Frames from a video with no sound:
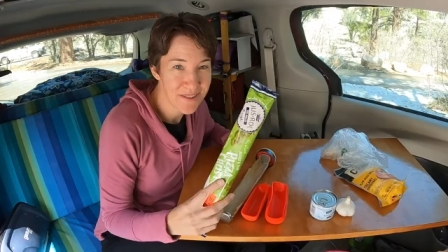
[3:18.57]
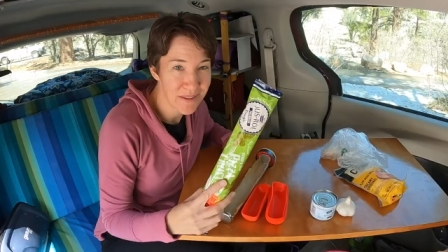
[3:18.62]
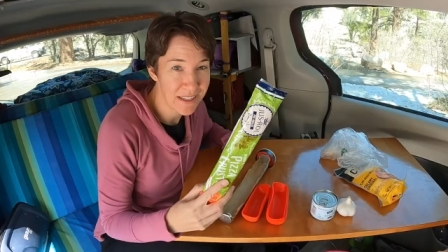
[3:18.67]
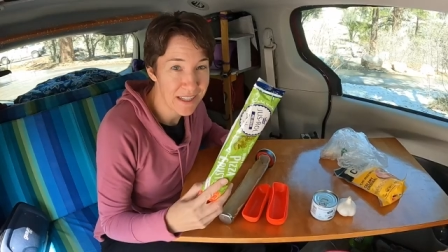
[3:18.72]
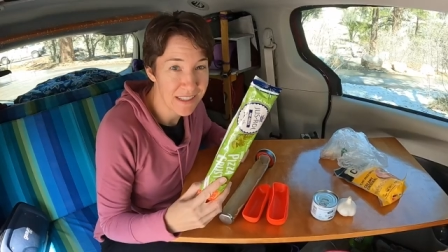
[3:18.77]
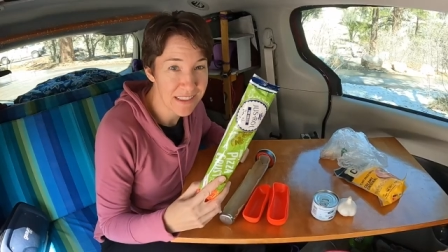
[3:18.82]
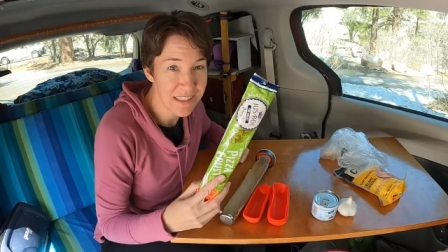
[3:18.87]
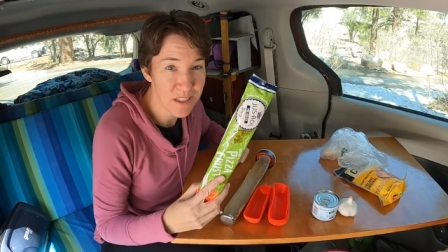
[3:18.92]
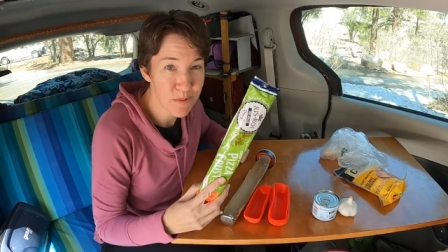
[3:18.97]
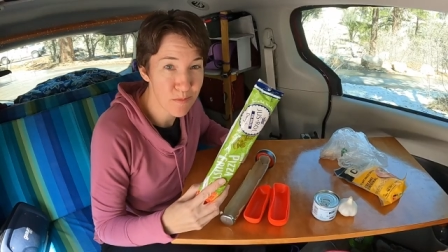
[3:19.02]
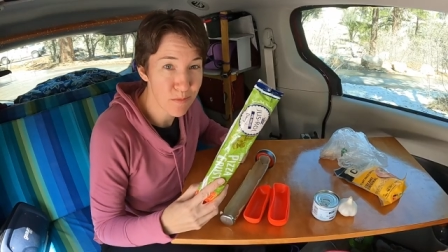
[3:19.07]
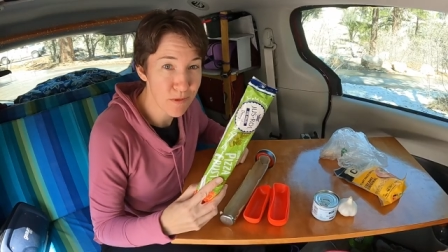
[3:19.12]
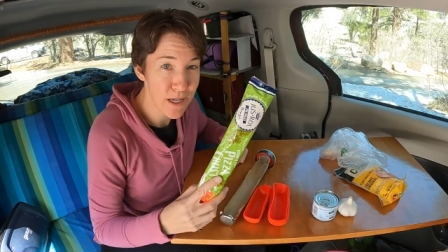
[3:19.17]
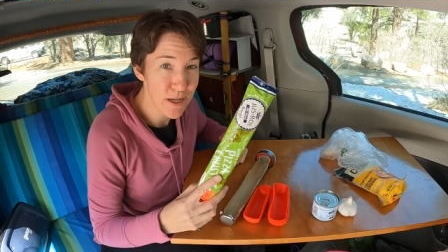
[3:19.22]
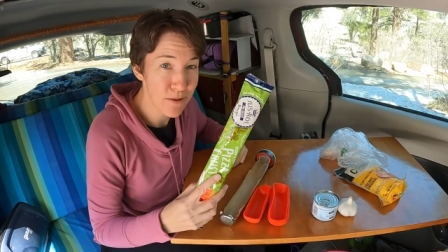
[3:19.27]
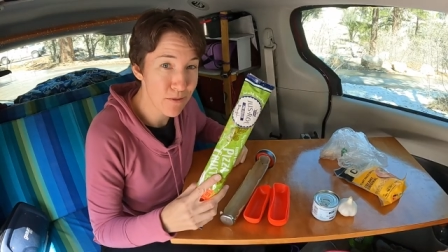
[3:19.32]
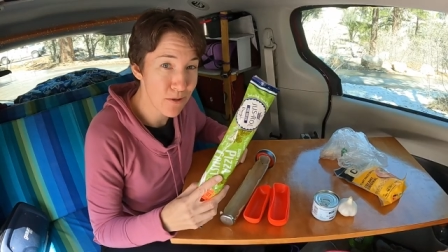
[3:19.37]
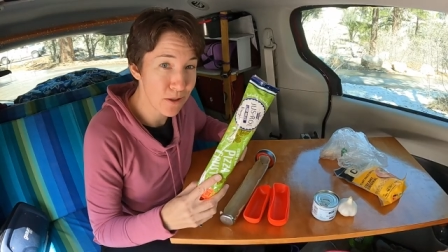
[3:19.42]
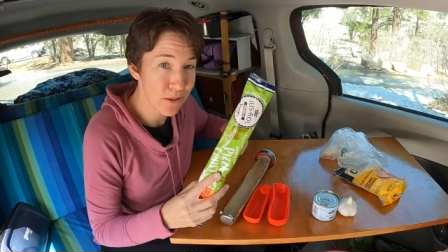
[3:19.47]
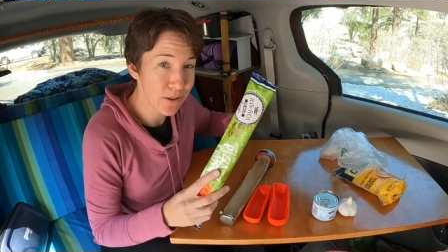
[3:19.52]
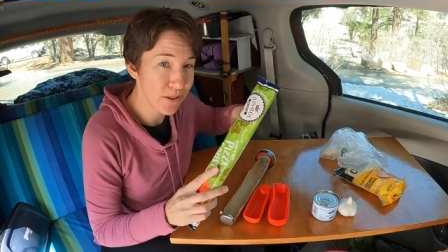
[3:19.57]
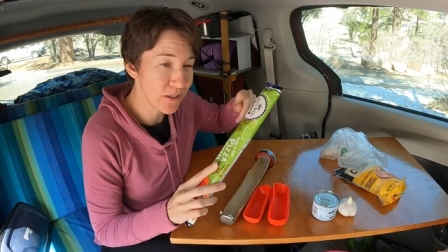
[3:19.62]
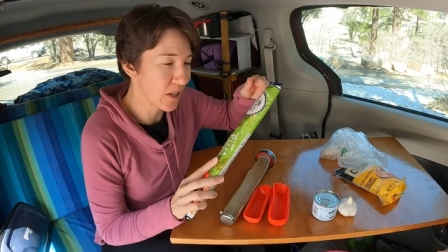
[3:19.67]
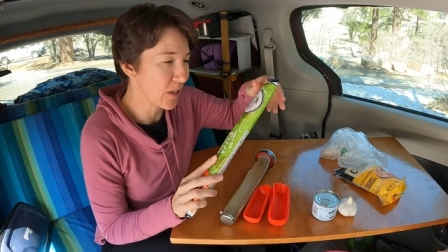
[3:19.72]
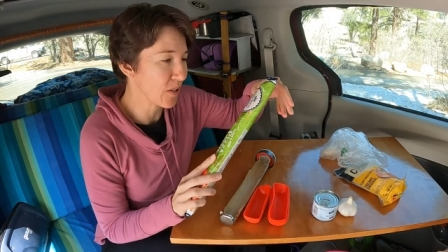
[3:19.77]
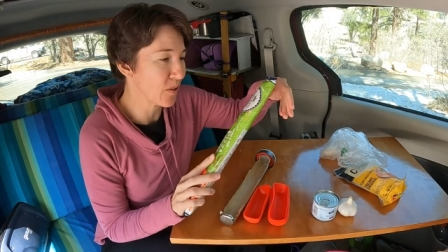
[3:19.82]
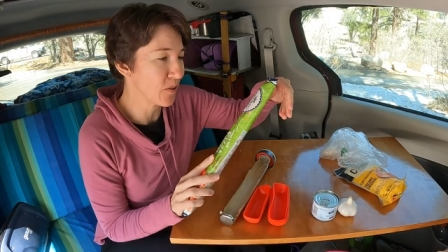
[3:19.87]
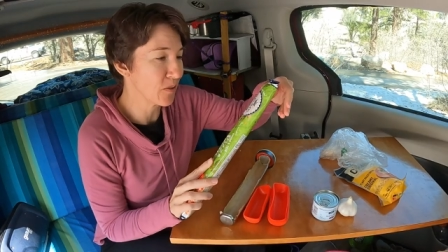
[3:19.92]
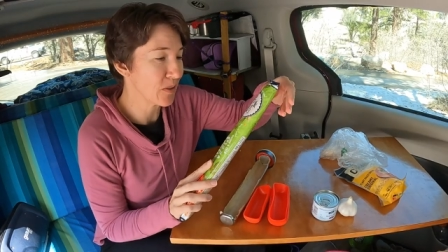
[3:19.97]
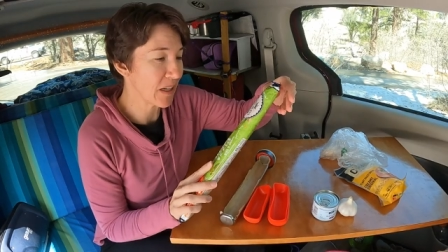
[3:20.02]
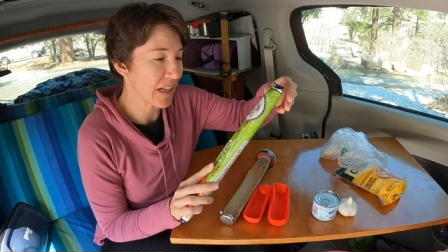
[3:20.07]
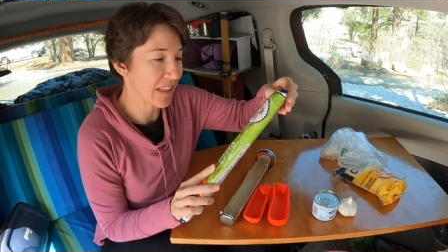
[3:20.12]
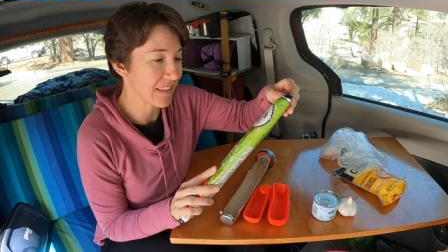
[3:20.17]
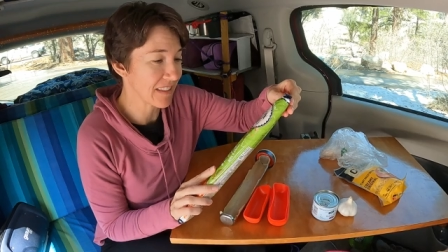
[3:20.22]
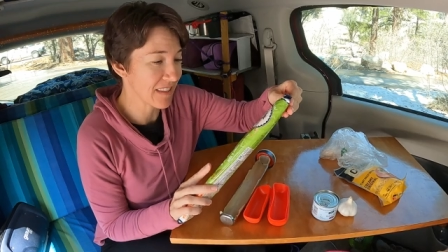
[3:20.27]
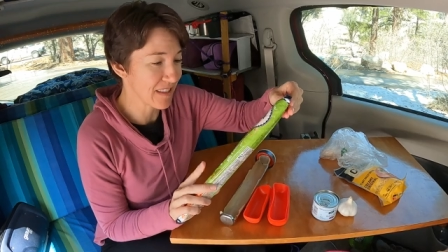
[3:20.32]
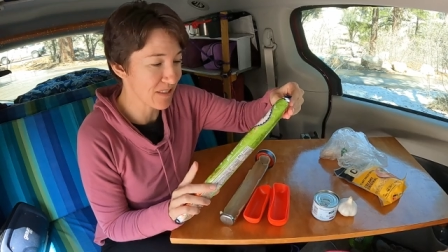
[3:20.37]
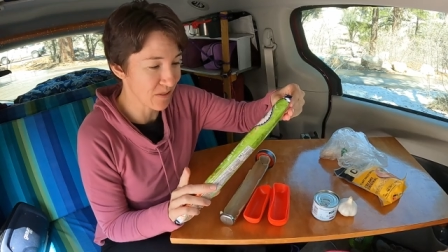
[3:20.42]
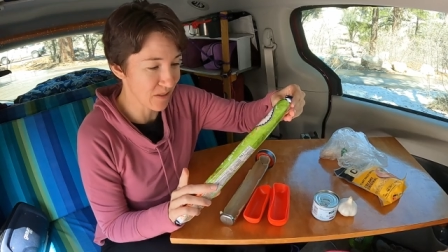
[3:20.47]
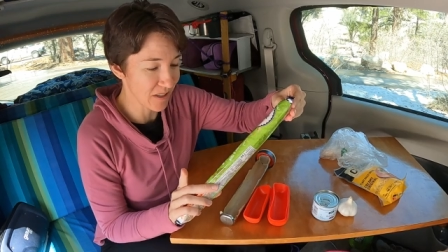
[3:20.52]
So I got this pre-rolled dough at
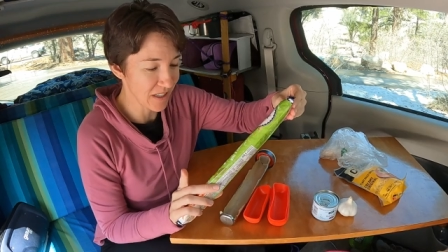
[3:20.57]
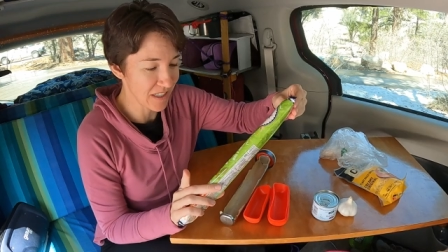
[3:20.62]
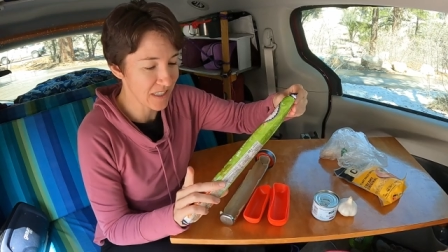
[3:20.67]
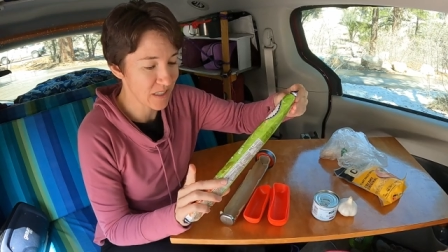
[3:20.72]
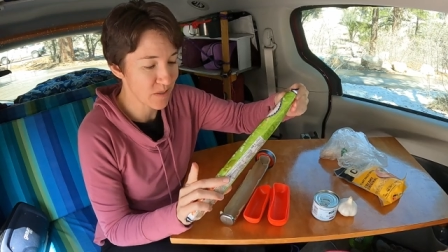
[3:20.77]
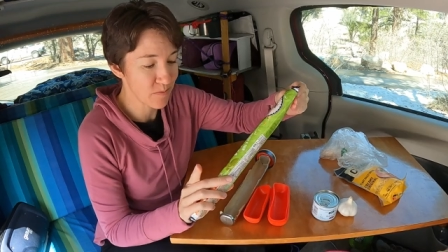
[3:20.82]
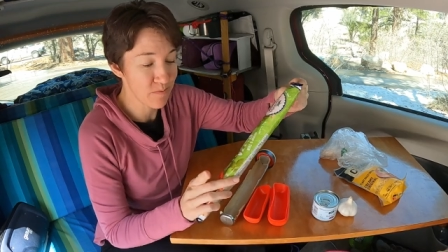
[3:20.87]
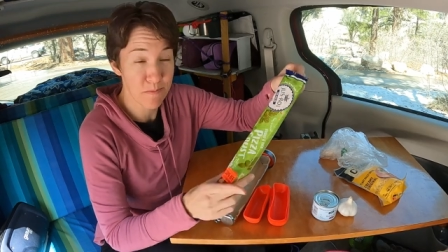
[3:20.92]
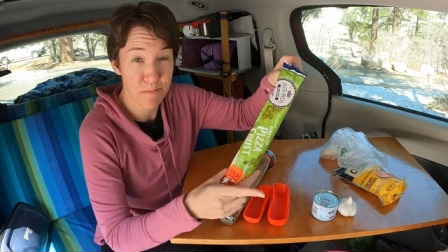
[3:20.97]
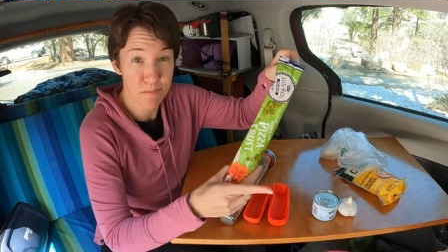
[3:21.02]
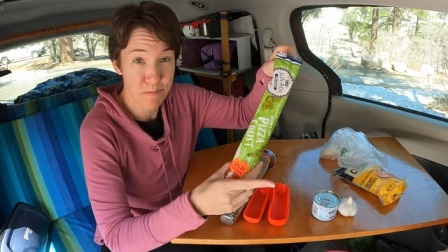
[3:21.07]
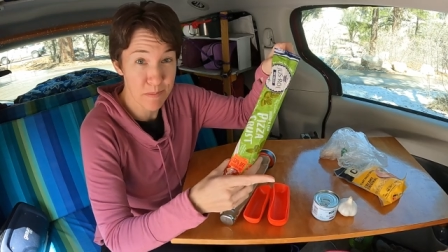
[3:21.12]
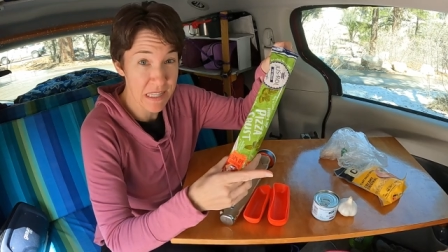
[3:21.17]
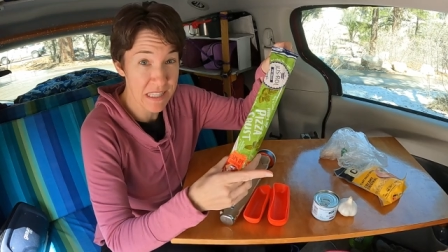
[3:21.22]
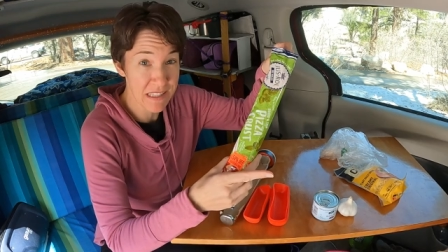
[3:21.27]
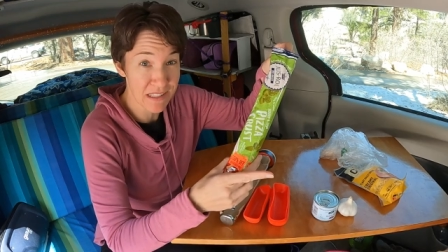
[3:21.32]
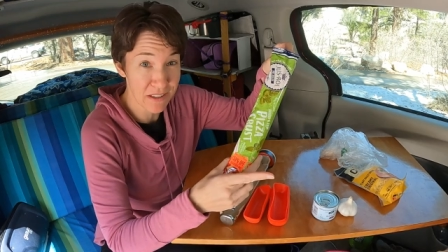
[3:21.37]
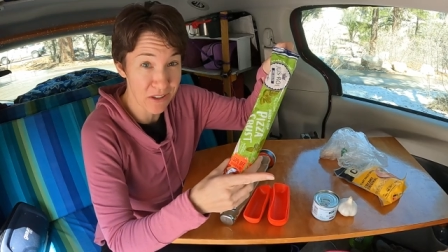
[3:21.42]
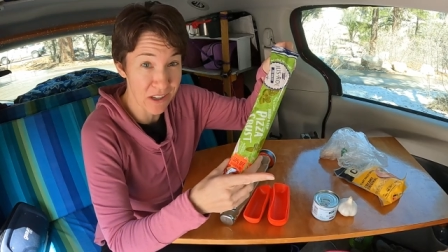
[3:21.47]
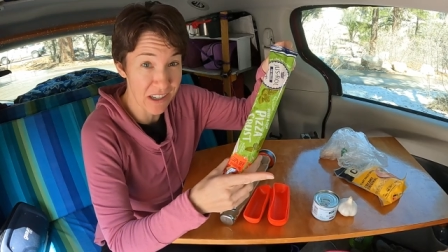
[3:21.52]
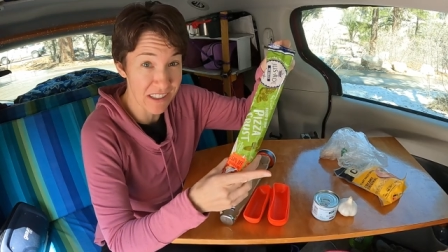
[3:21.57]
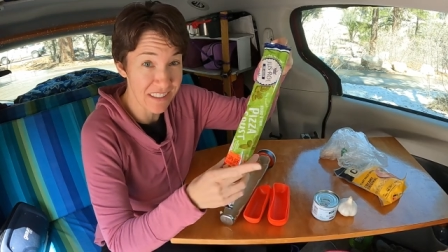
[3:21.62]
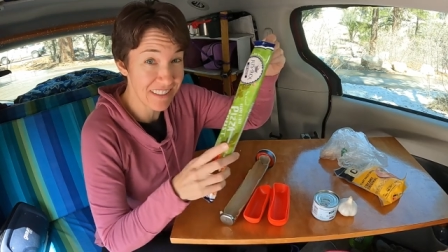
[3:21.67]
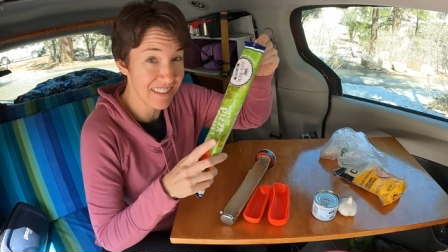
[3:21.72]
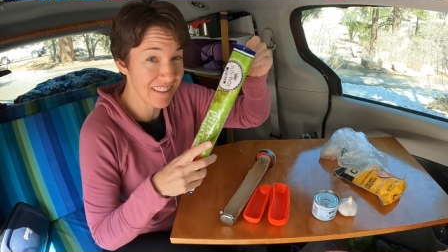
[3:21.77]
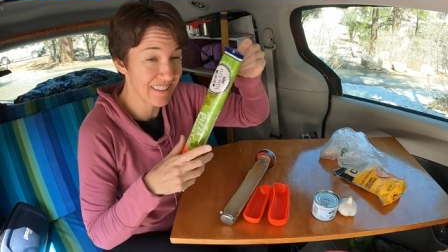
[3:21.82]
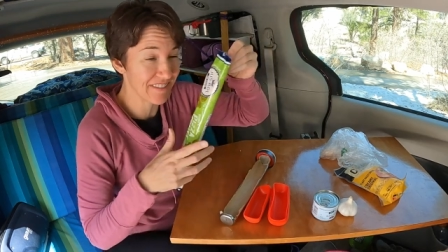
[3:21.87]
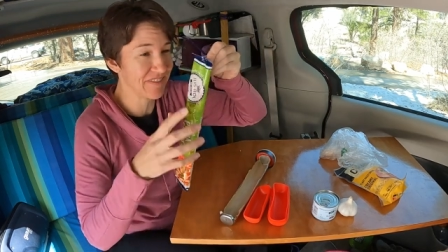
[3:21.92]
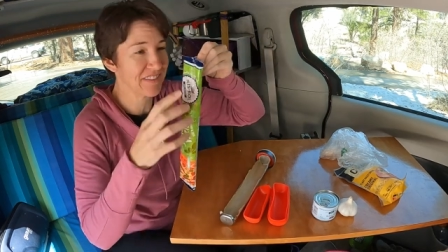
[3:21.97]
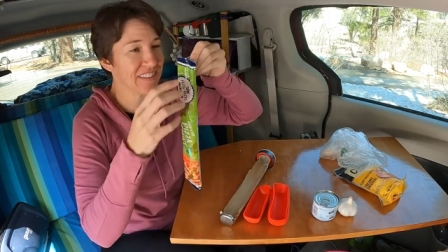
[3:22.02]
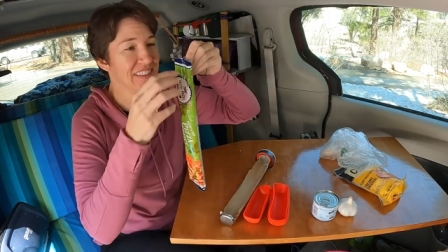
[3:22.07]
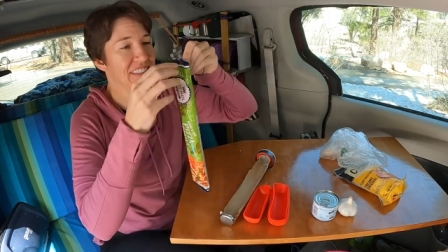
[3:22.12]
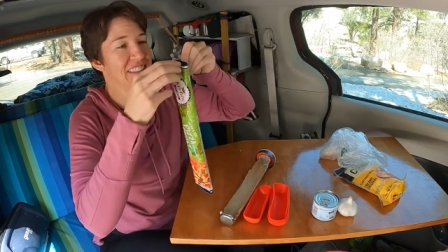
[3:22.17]
the store. It's pizza crust.